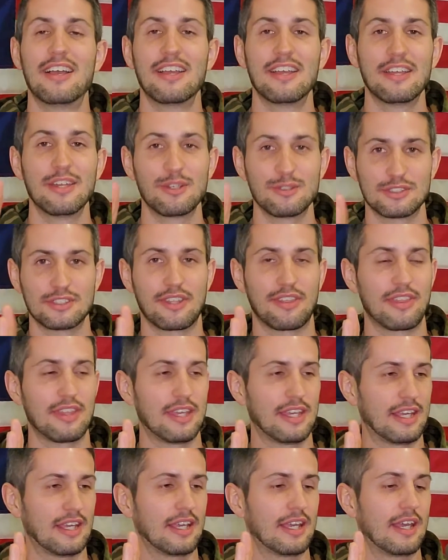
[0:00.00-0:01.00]
Here's the
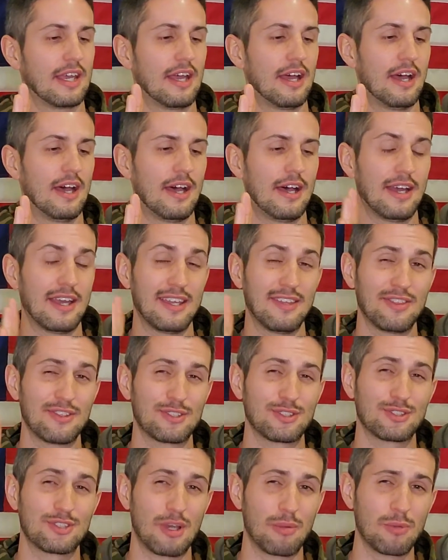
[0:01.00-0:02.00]
thing. In the
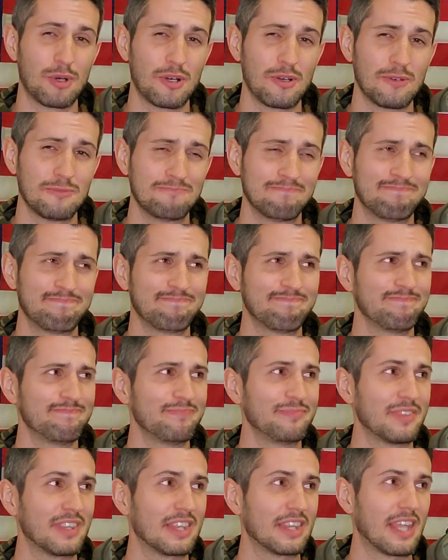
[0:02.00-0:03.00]
summer,
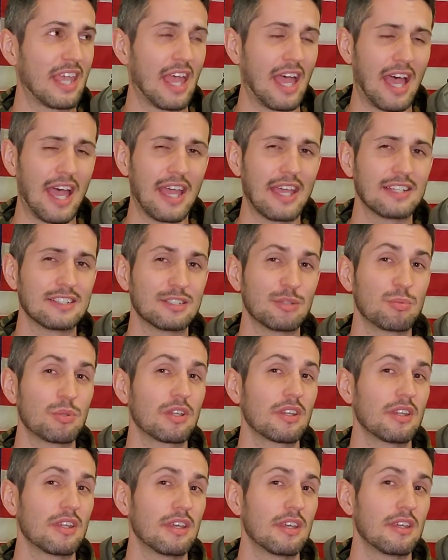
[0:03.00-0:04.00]
I
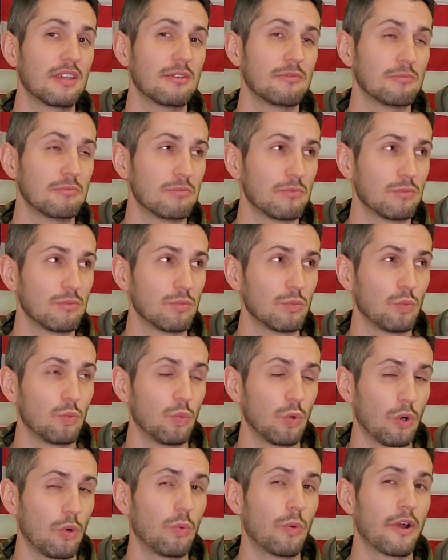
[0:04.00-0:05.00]
typically
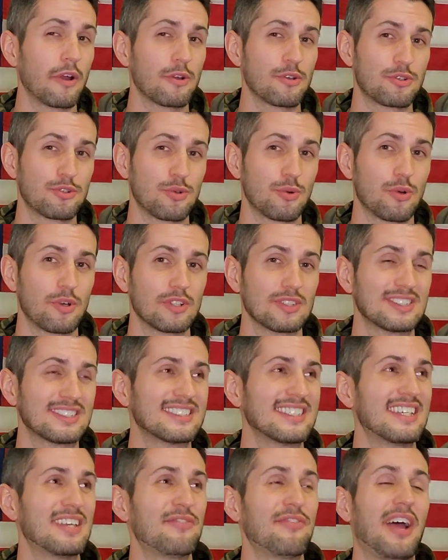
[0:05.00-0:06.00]
will wear
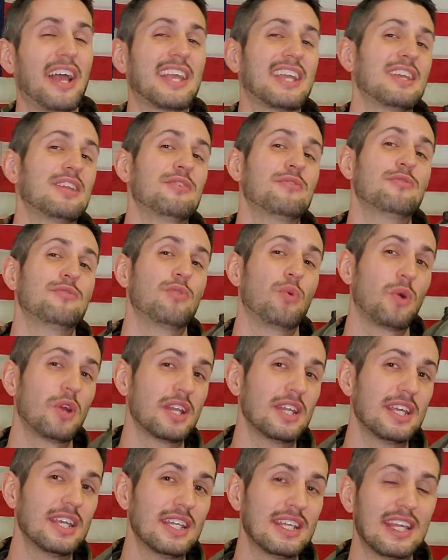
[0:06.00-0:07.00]
shorts. If I can
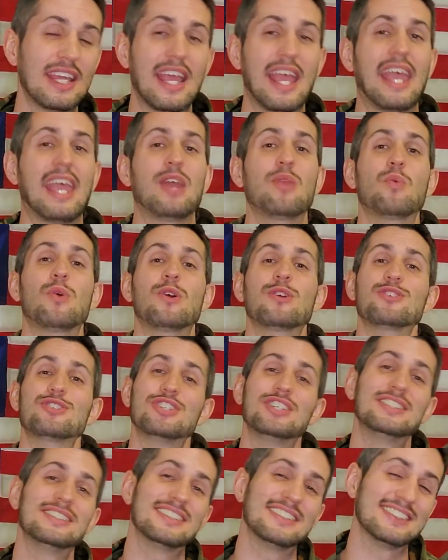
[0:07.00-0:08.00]
avoid it and wear
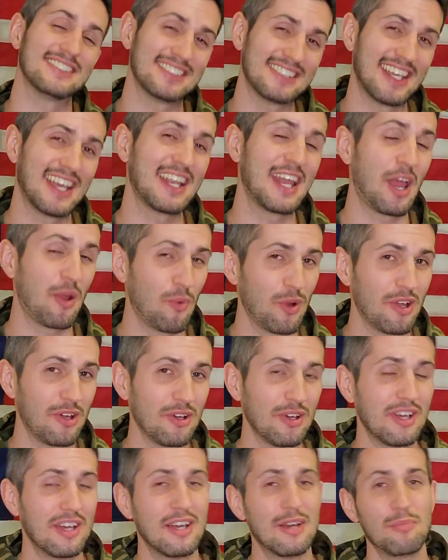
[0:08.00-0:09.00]
jeans instead, I
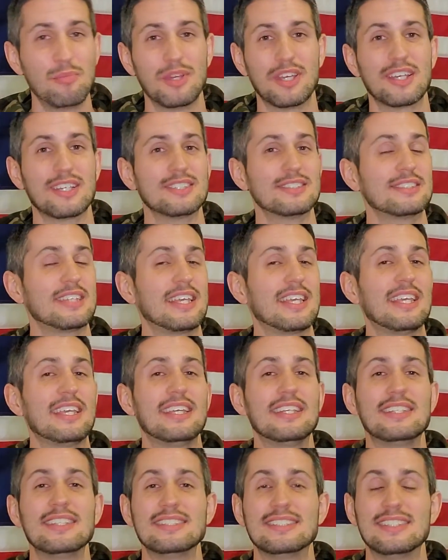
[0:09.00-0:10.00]
will, because
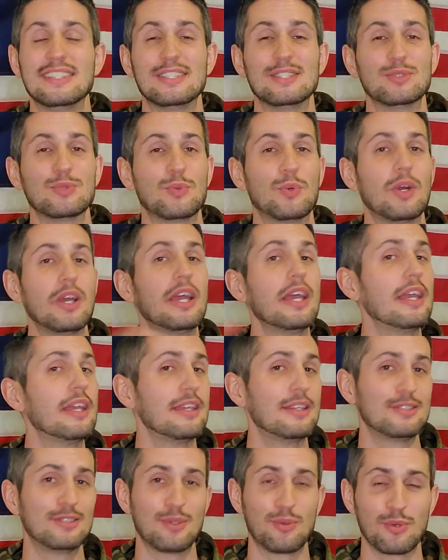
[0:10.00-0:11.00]
EDC is way
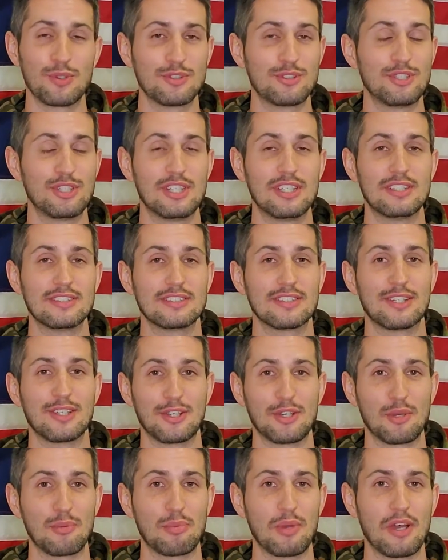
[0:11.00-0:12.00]
easier with jeans and a
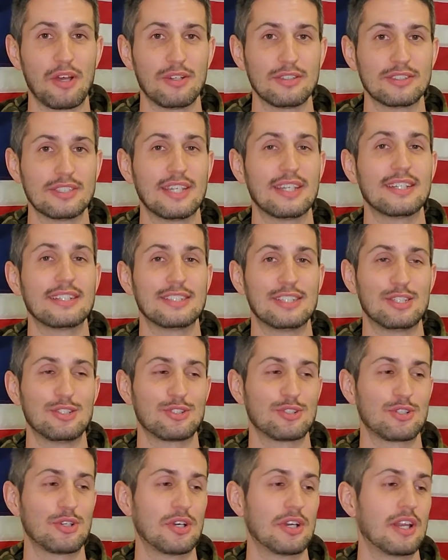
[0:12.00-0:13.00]
good belt and a
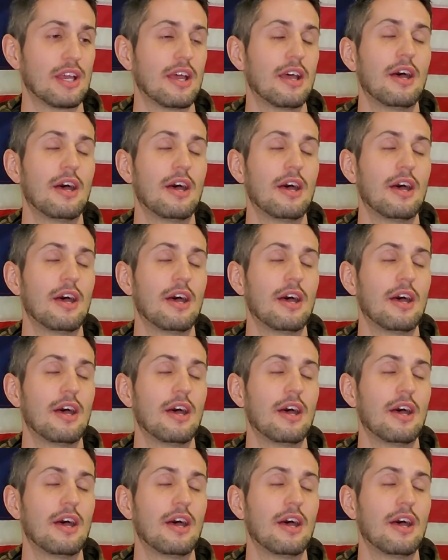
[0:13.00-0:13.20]
t-shirt.